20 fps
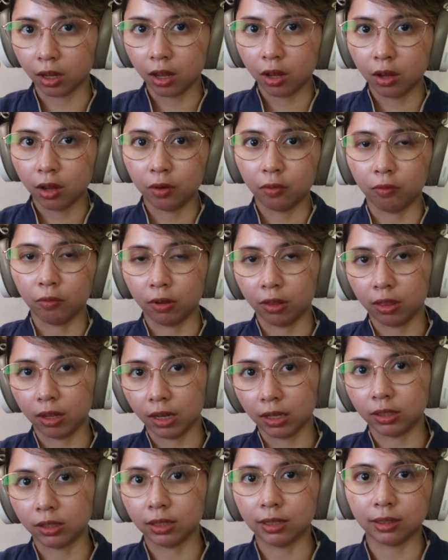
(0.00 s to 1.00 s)
with a
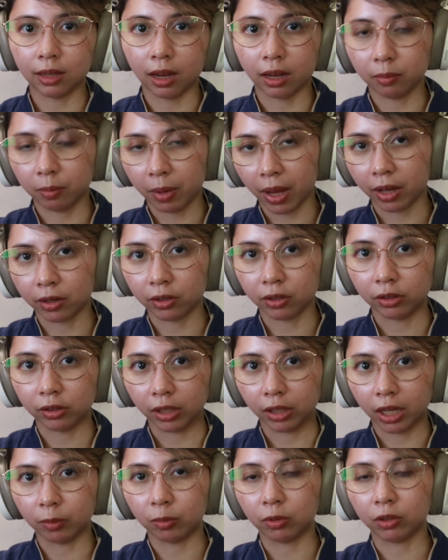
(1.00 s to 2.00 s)
design pattern
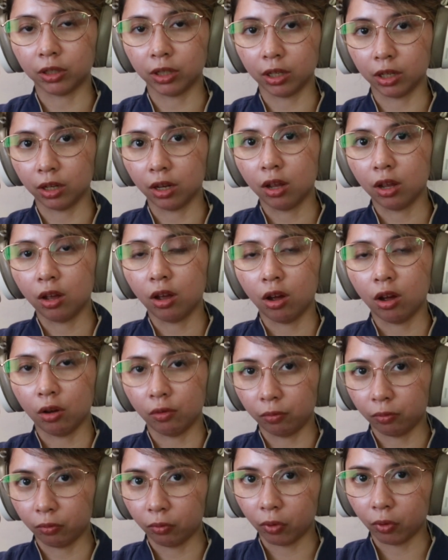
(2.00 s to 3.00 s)
library
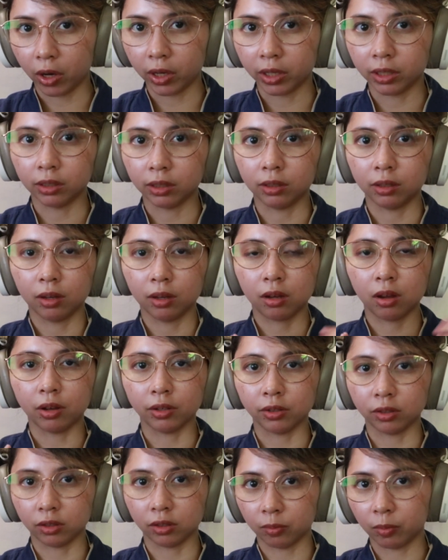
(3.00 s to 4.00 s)
of one
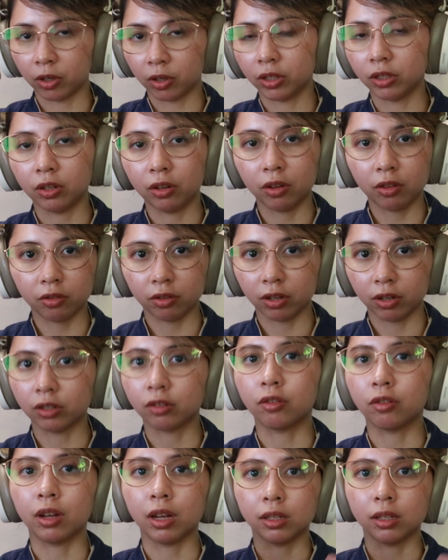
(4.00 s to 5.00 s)
customer and another and
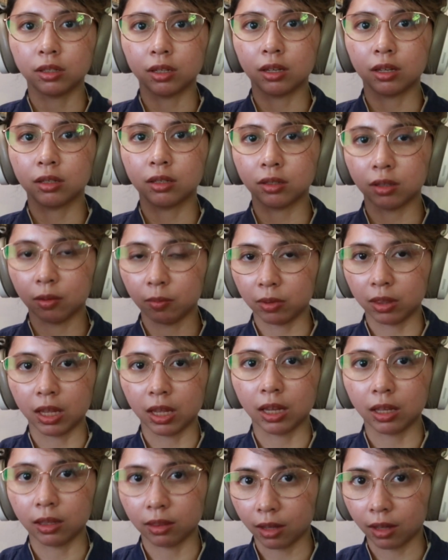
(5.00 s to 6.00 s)
create
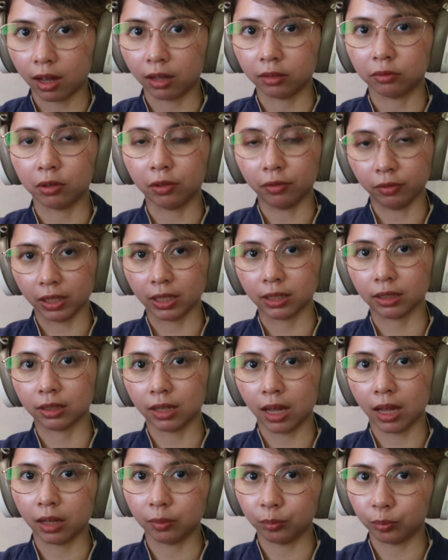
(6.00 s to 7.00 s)
something that reflects
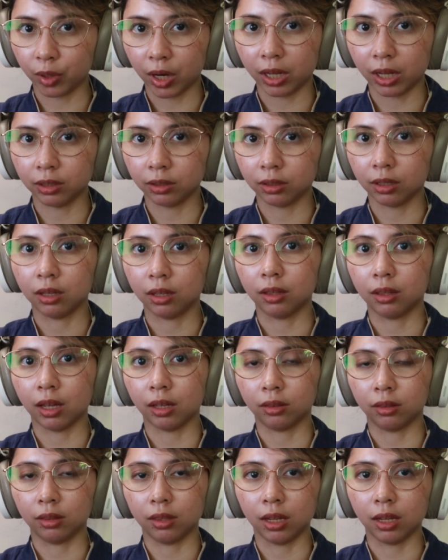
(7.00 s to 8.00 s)
that brand that
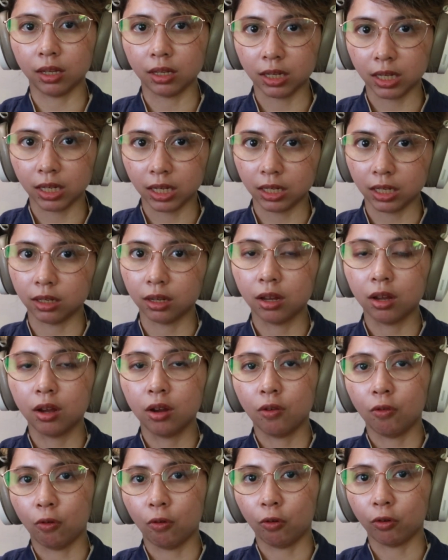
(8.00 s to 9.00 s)
they need
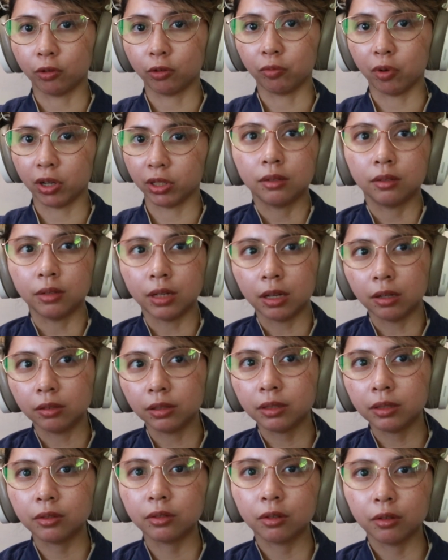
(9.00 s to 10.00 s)
or want. So now
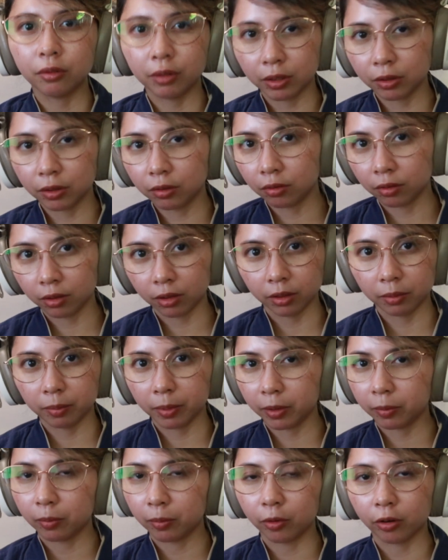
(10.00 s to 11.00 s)
let's go into a little
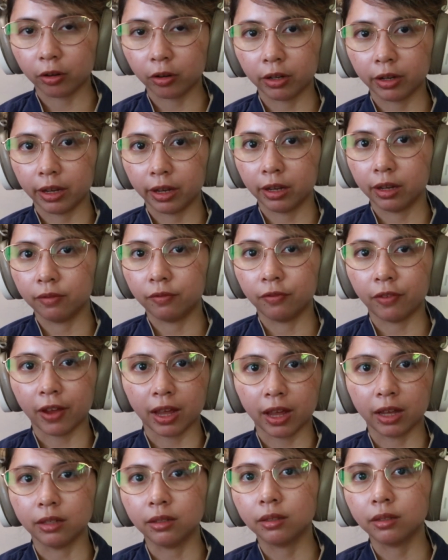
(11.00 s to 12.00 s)
bit more
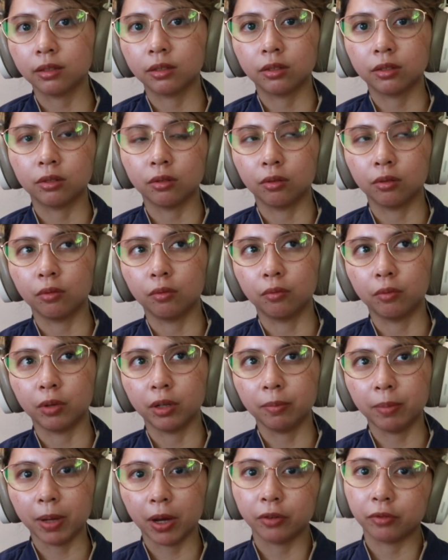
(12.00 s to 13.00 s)
advanced. So what
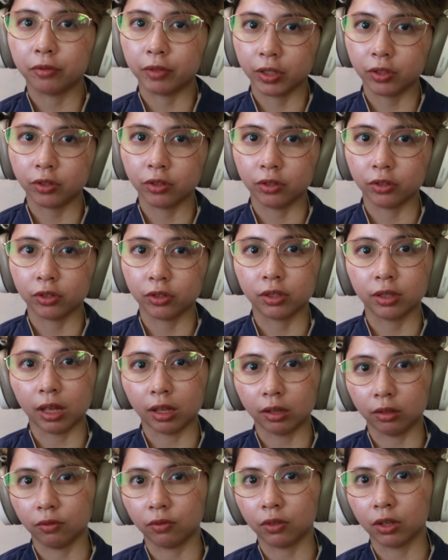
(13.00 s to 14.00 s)
about research that
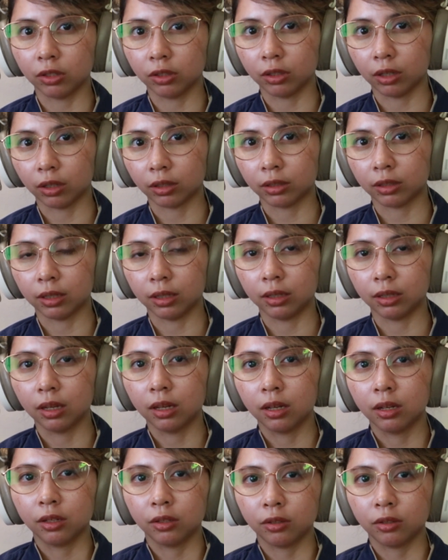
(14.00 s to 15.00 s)
you've conducted?
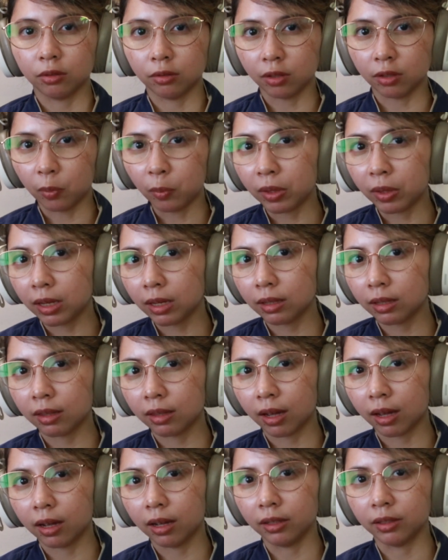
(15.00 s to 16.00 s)
So something
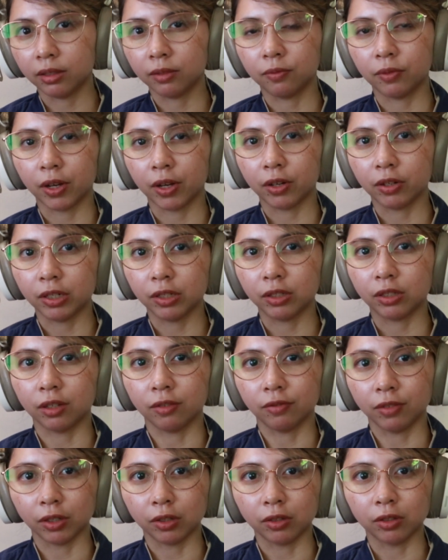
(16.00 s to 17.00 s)
that's very
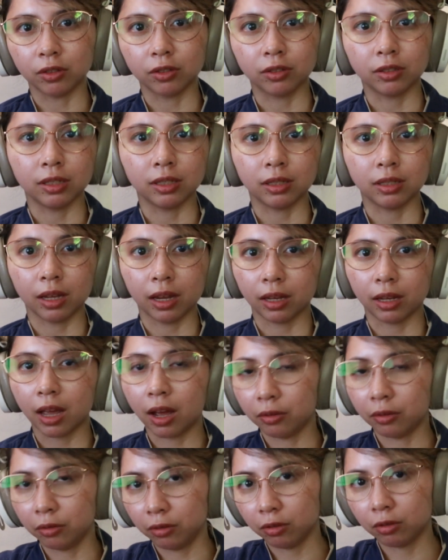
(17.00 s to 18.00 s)
difficult is like
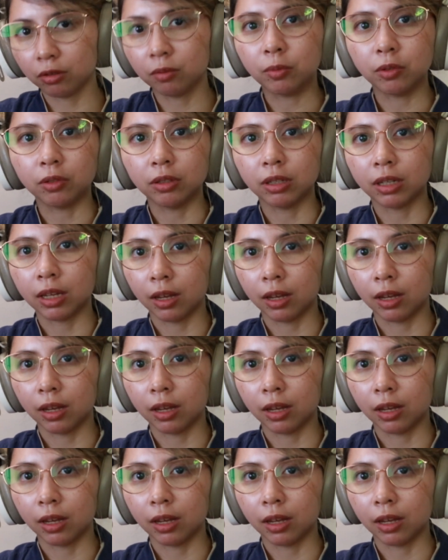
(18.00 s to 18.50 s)
how do you communicate